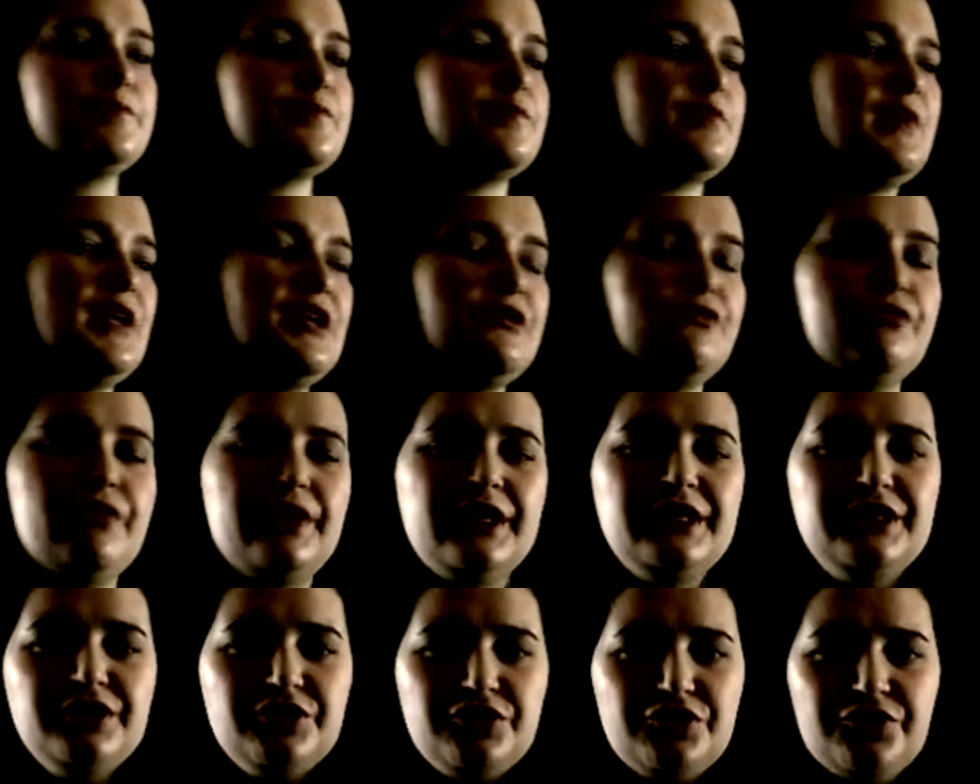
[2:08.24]
But if
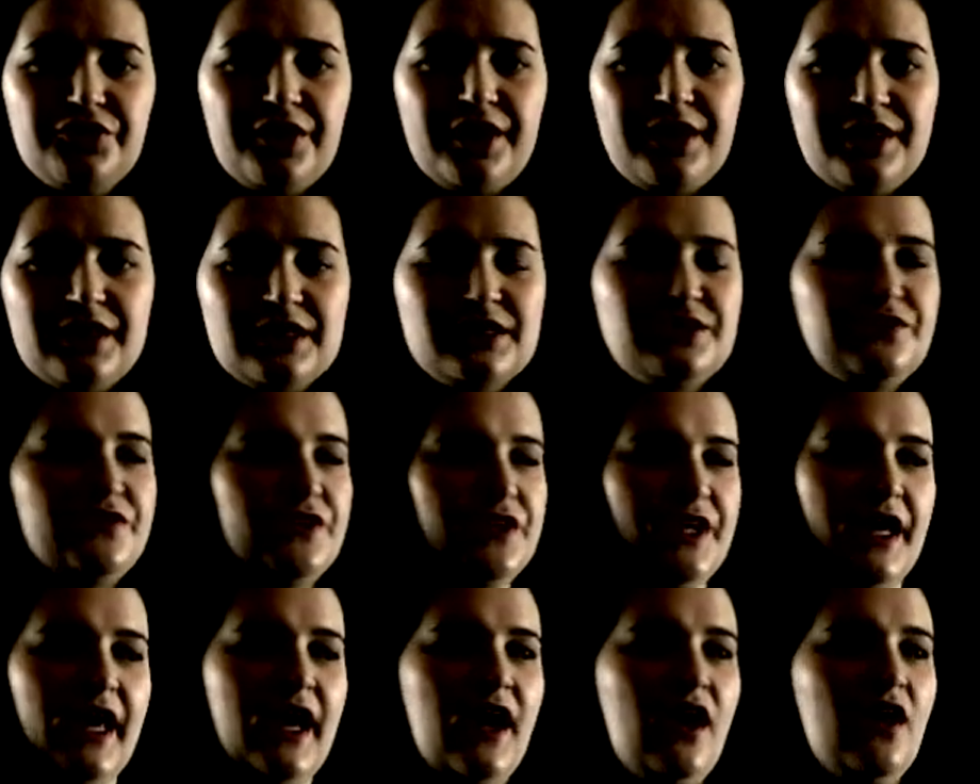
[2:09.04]
we just treat this
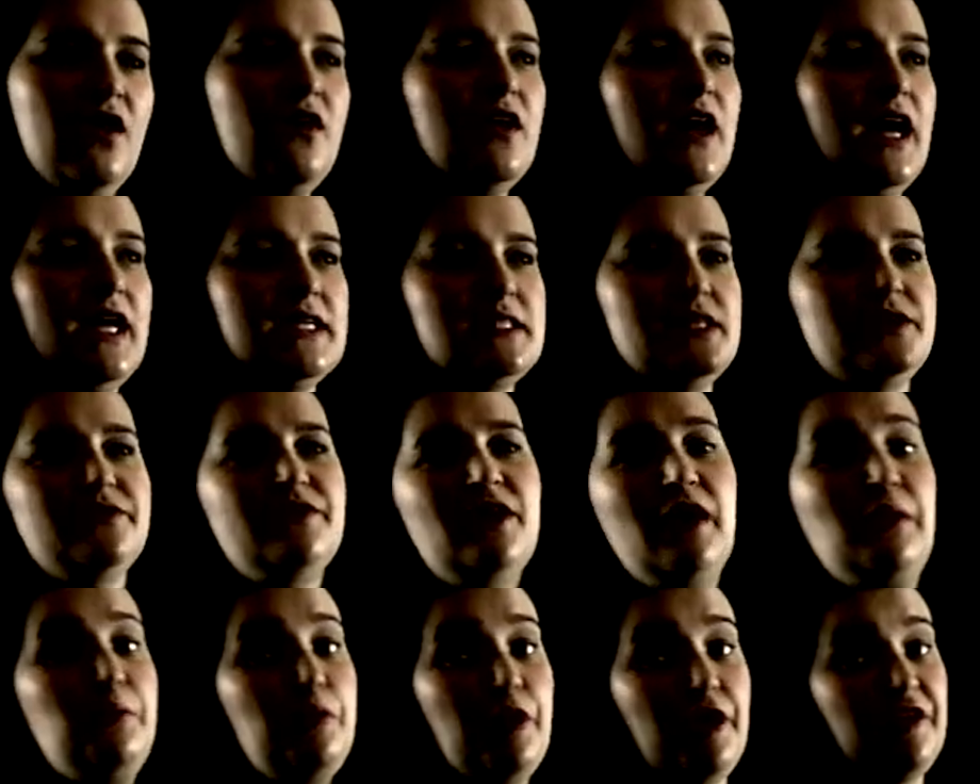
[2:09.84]
for now as if
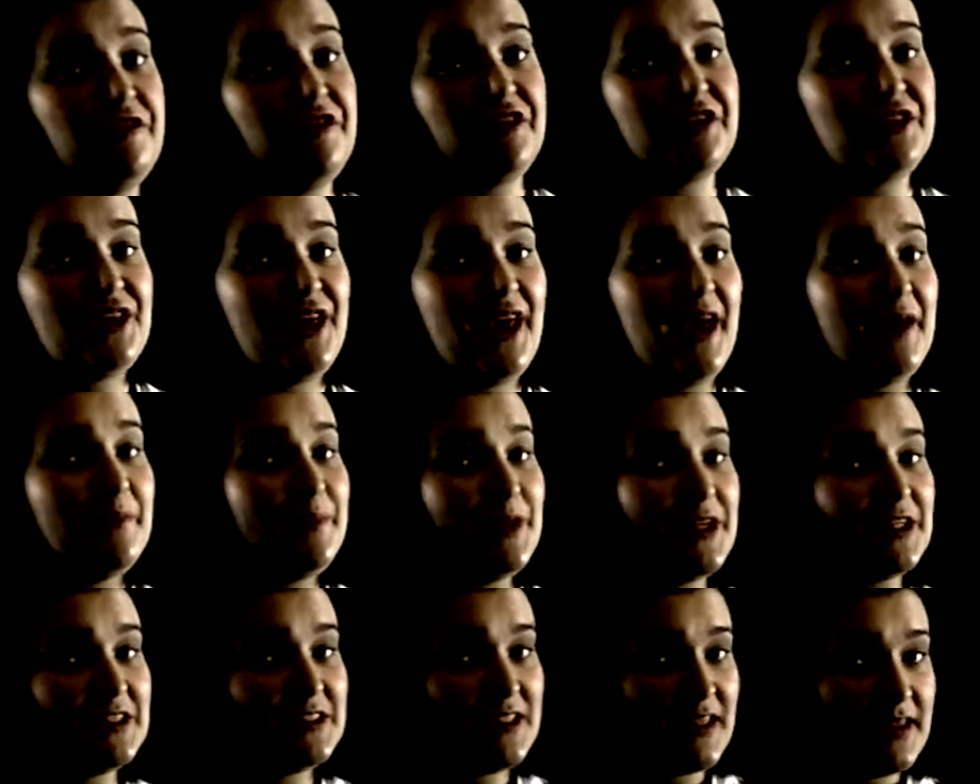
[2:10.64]
I'm perfectly
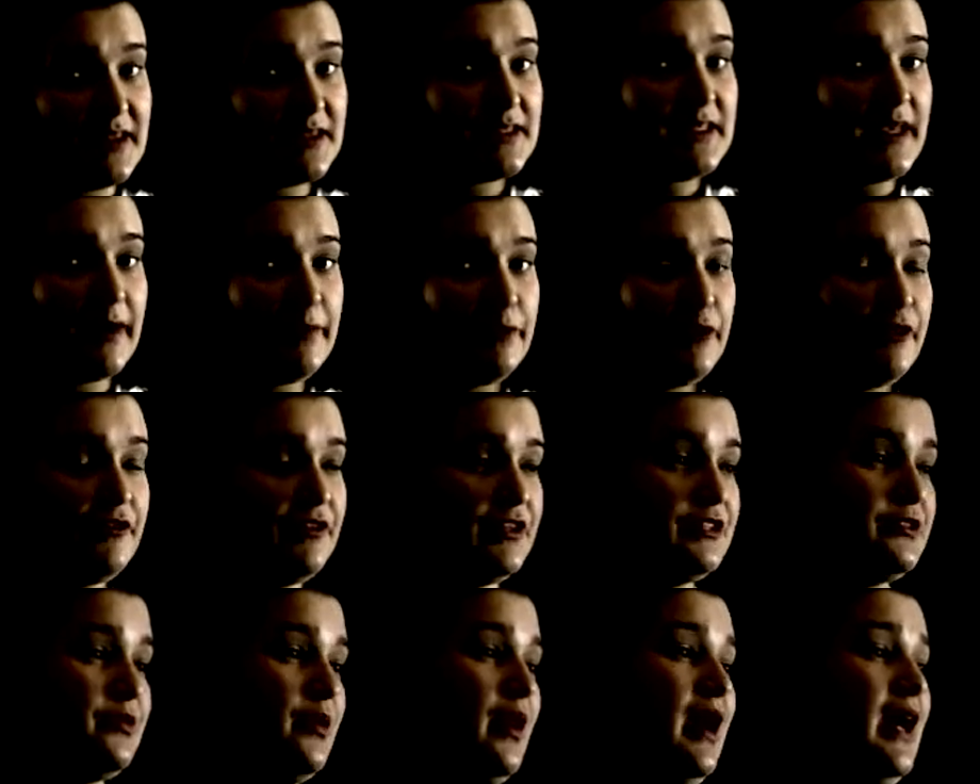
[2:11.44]
happy to see the same
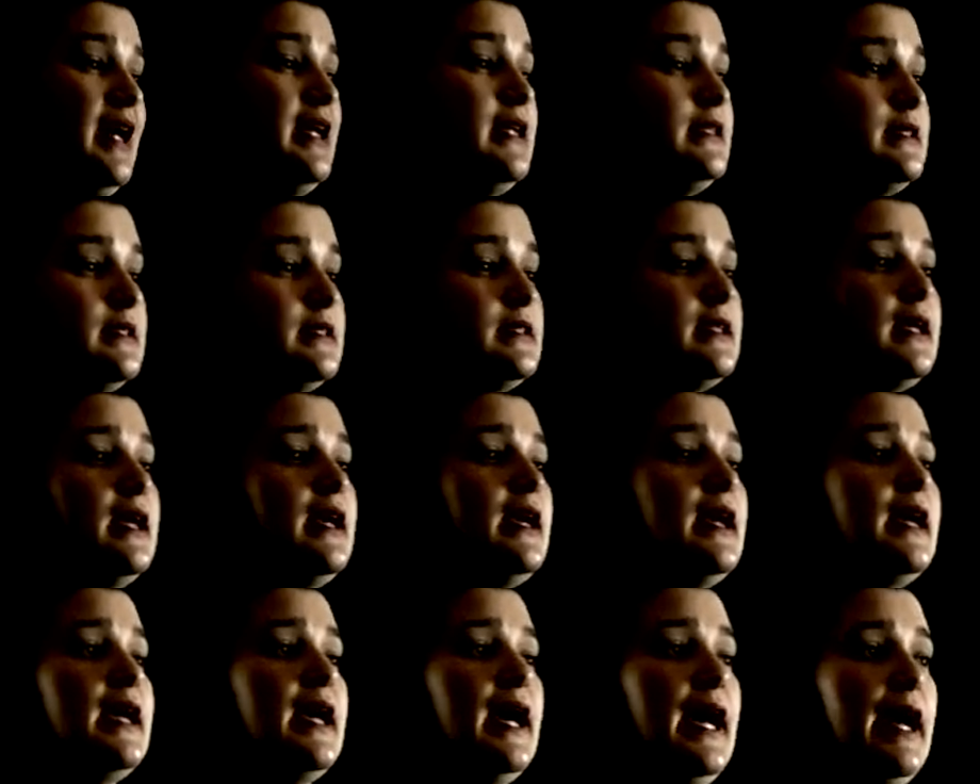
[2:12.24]
movie twice,
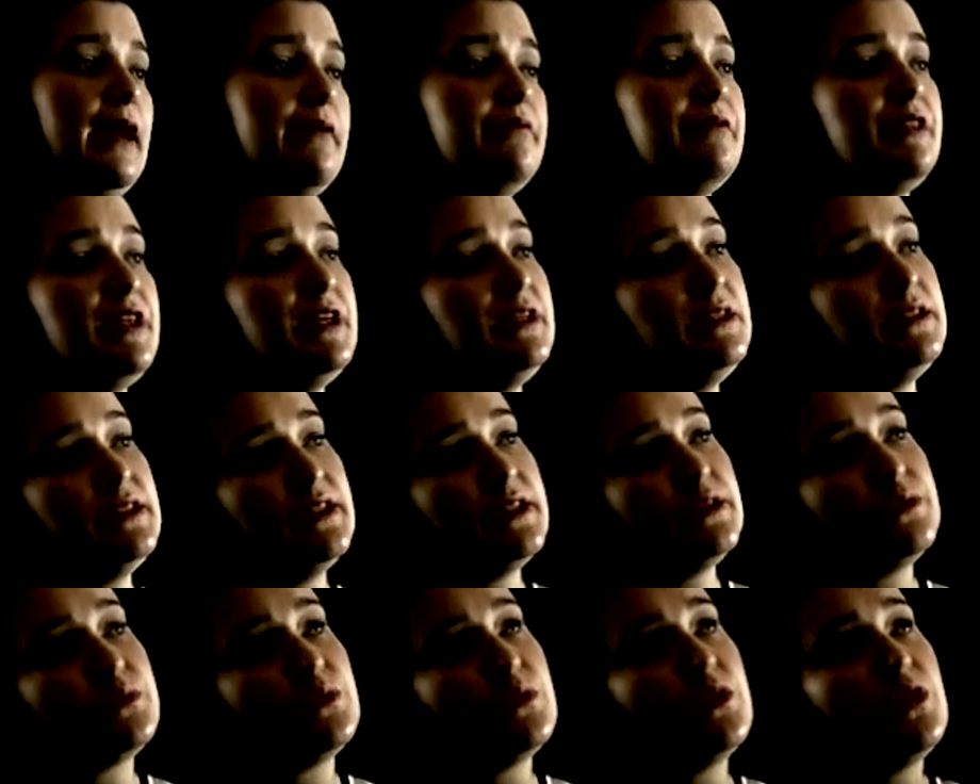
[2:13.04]
this
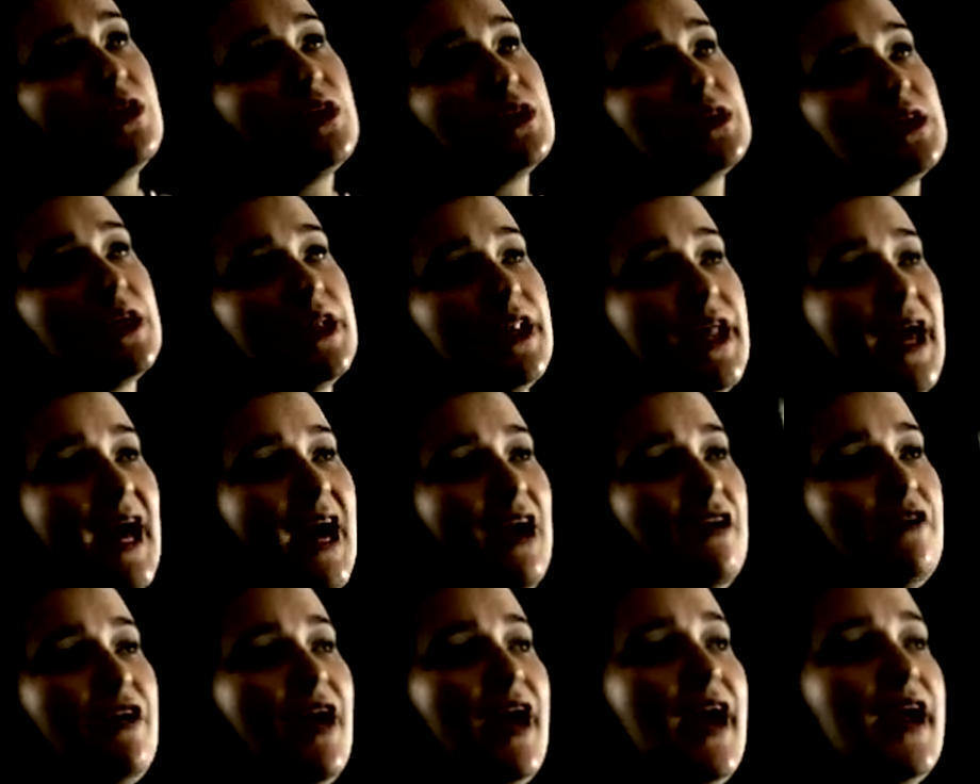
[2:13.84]
is what an
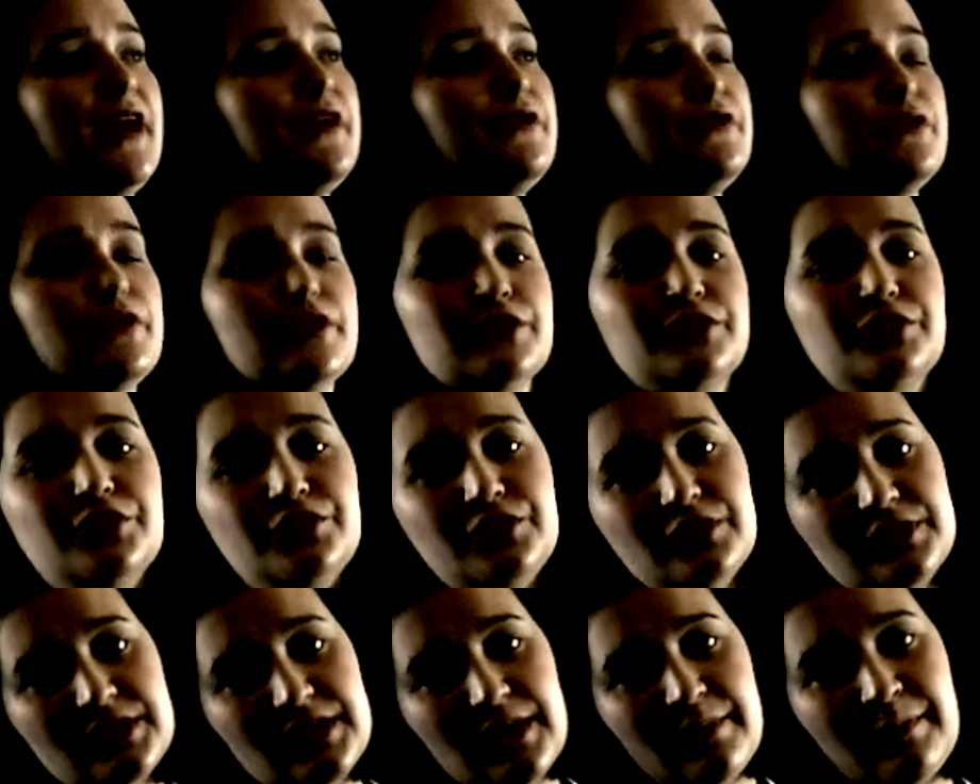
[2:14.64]
array for a
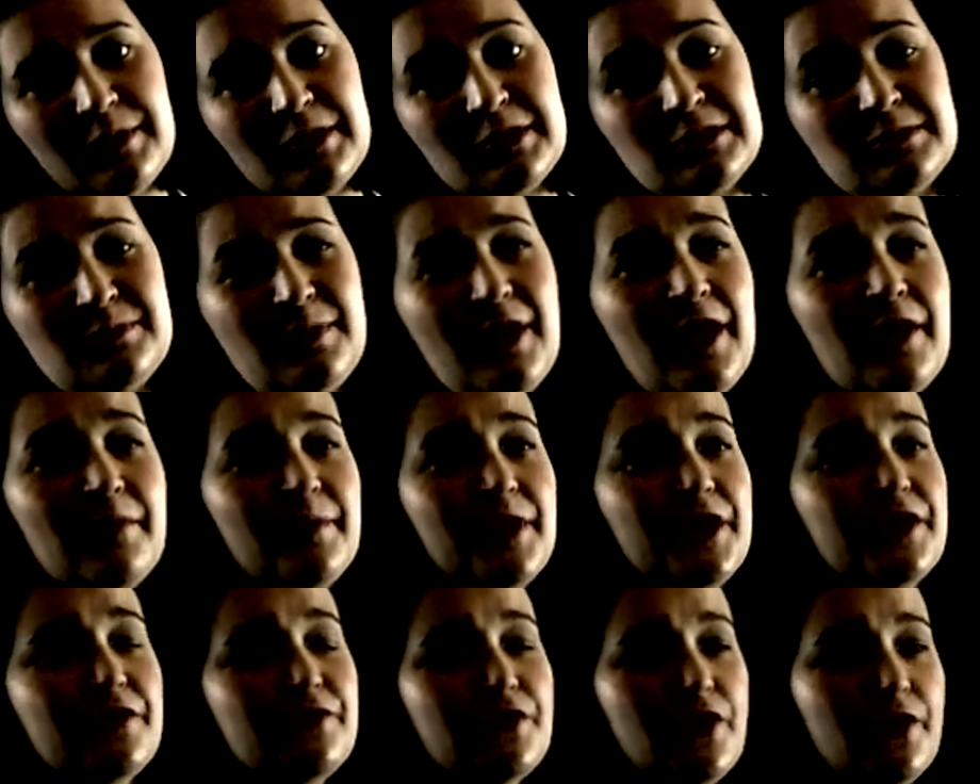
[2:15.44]
2-step
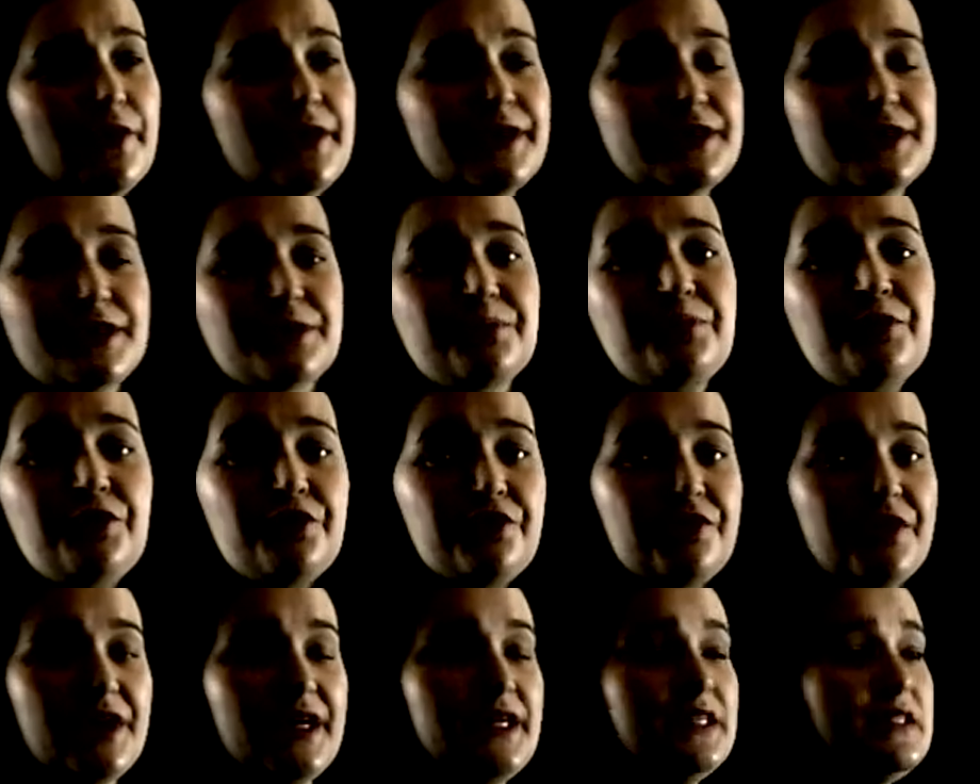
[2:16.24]
experiment going to the
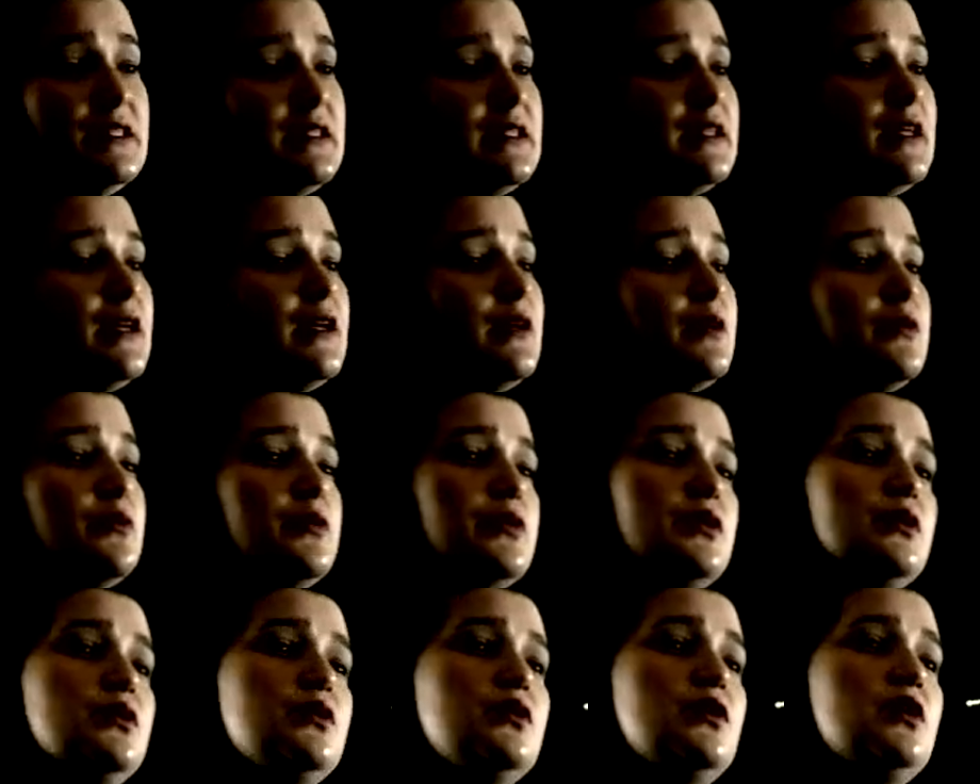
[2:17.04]
movies
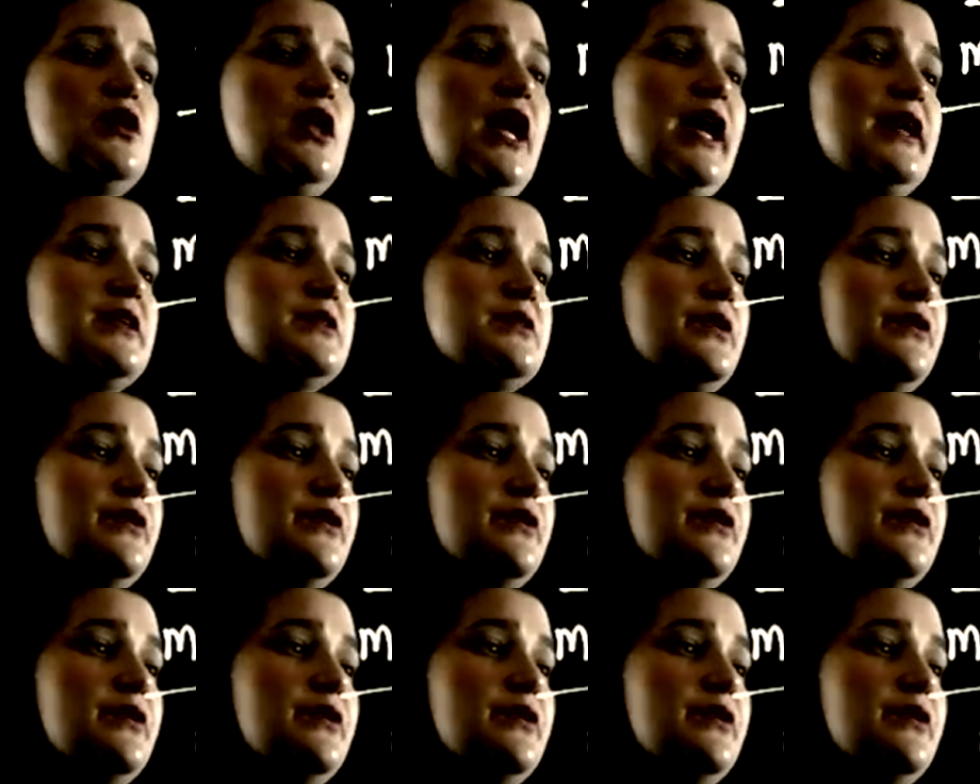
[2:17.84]
would look like.